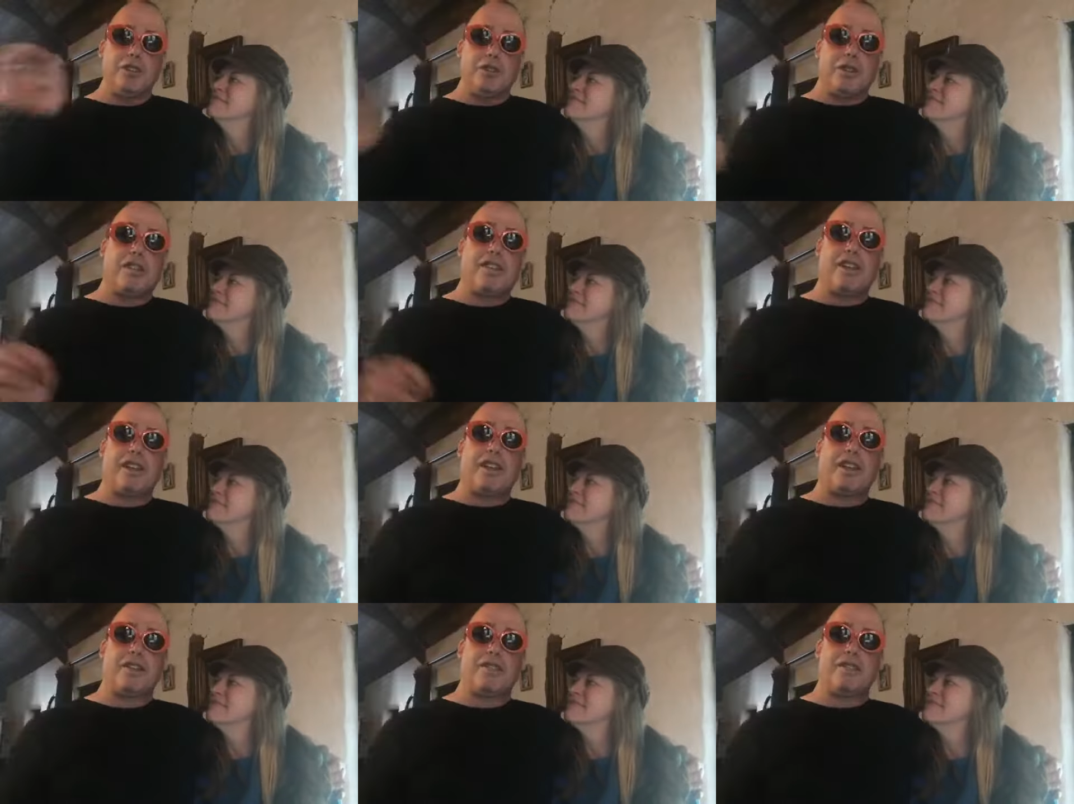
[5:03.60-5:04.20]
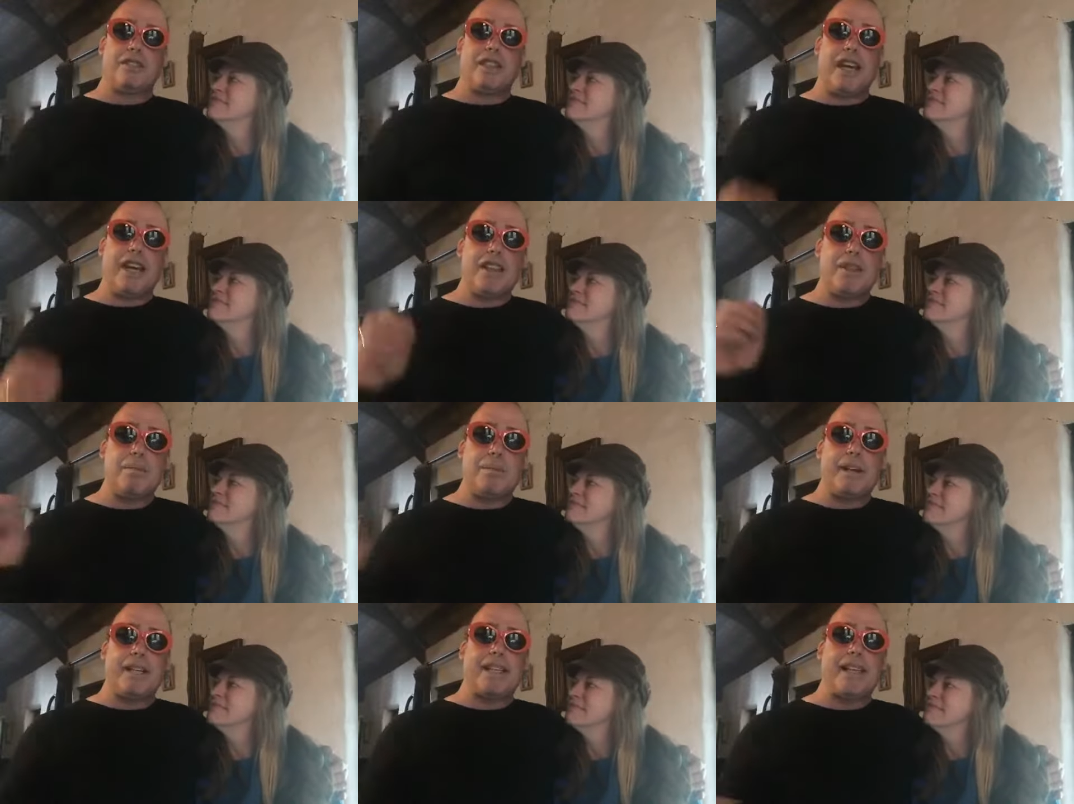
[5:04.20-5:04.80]
Speaker 1: the thing. Death by
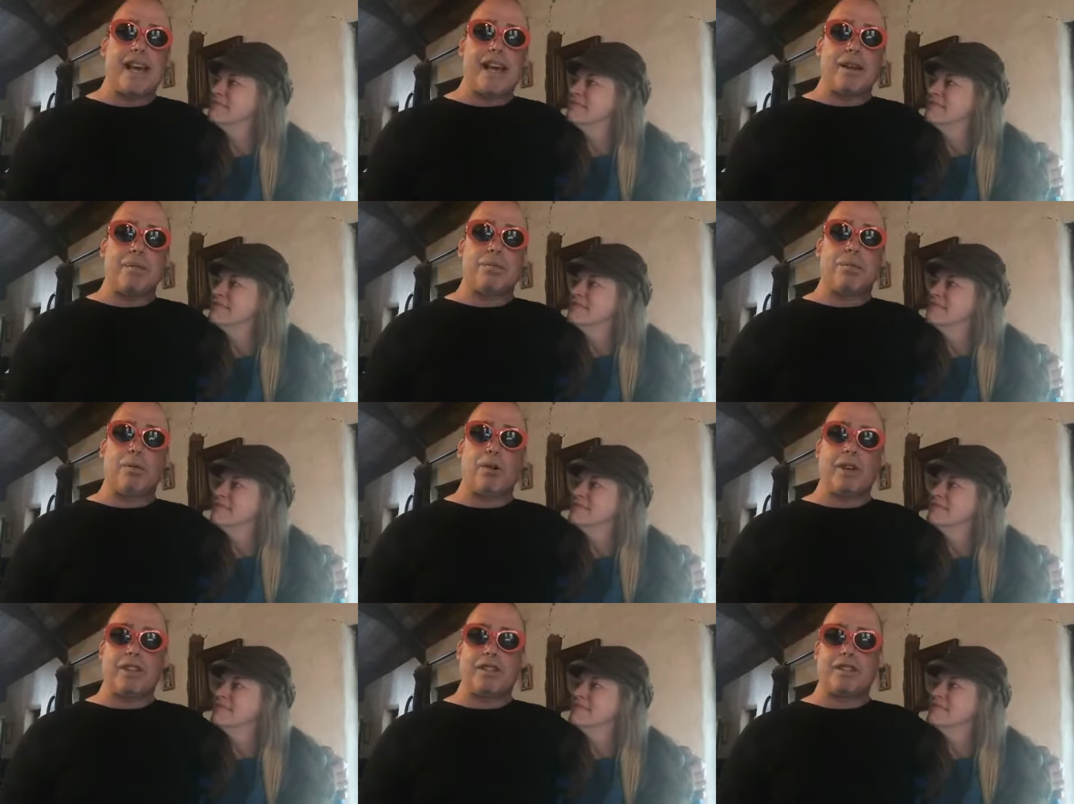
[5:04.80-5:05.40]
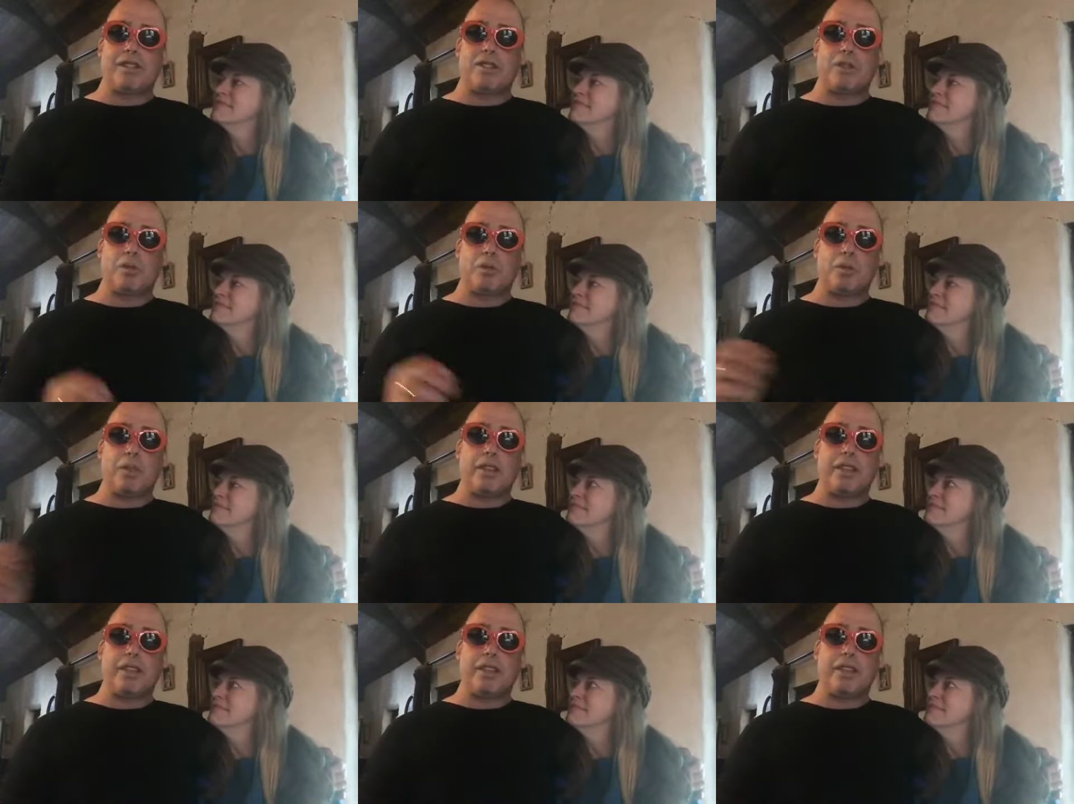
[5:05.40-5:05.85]
data points. Let's really